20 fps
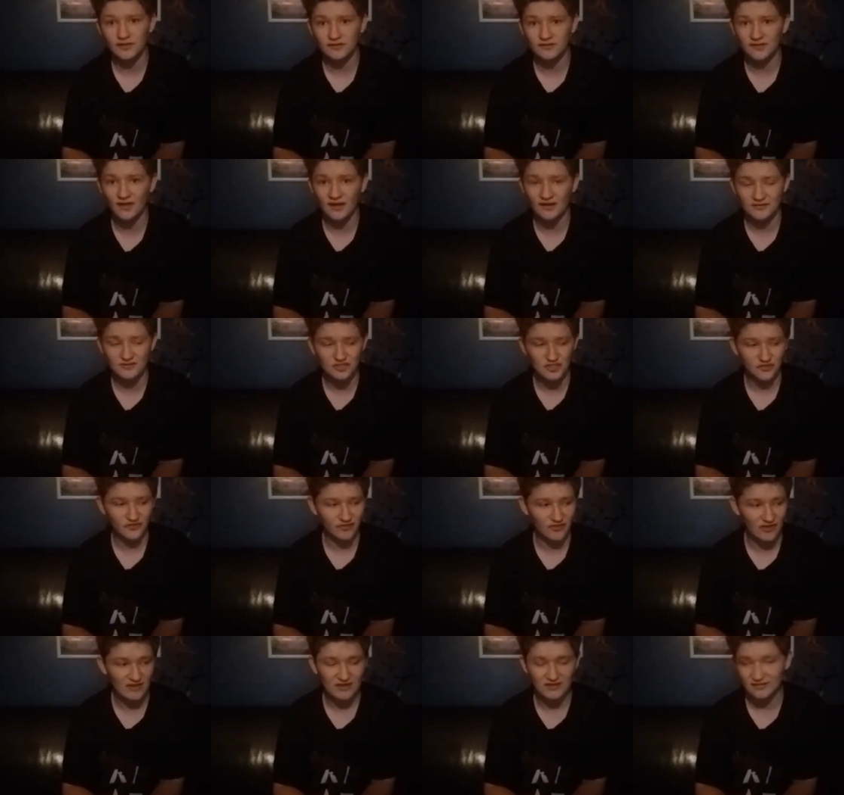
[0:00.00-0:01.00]
and not
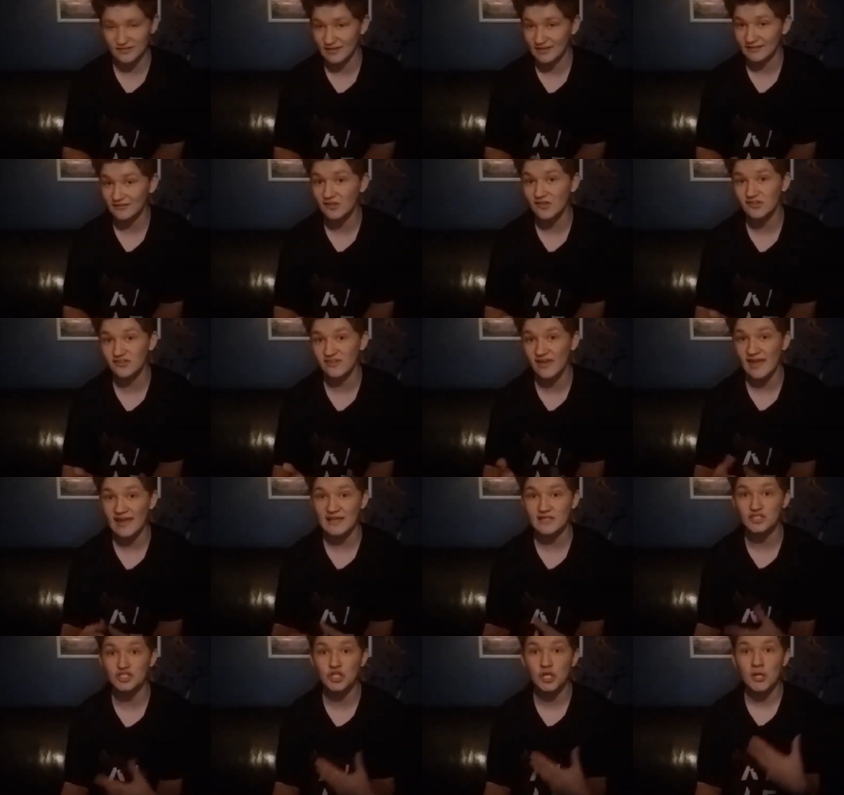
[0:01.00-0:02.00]
just the Nicolas
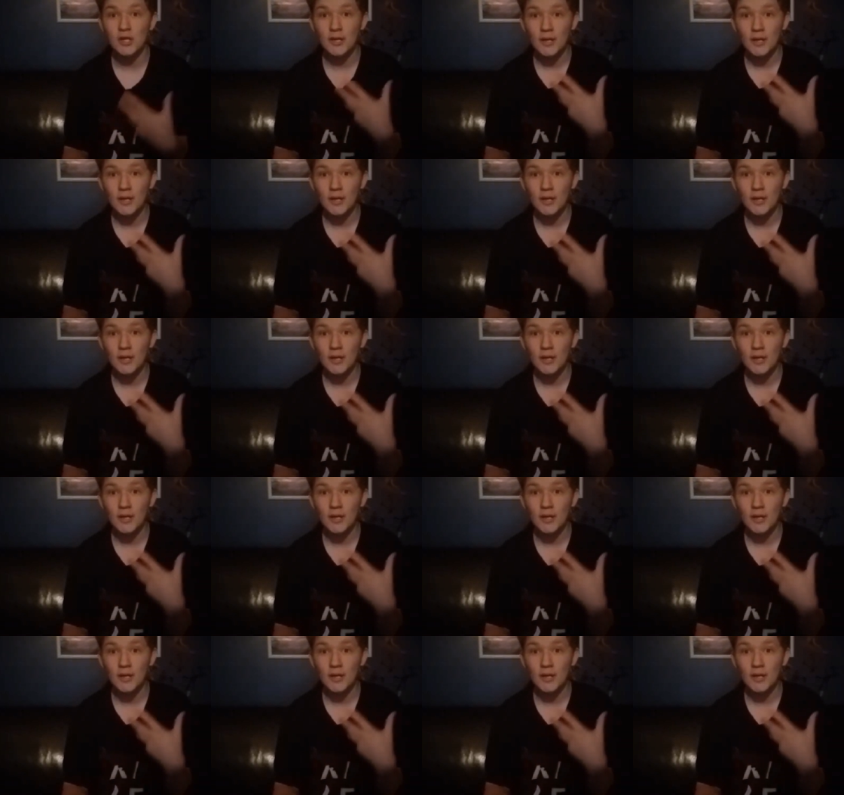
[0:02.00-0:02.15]
Cage